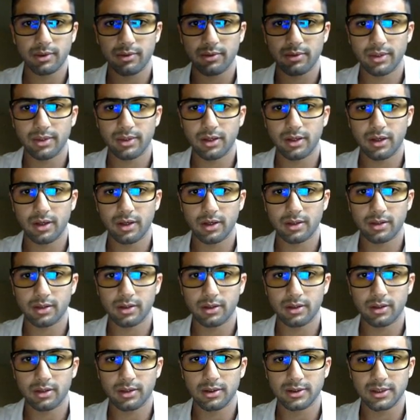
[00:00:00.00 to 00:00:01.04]
read the
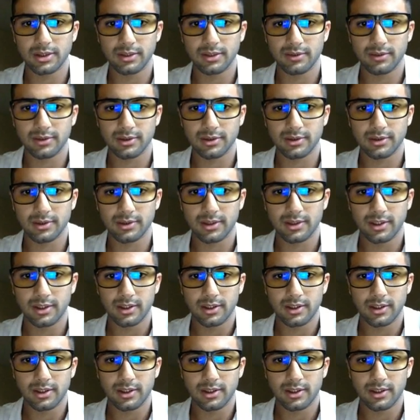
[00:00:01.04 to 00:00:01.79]
article. Let's see if there's.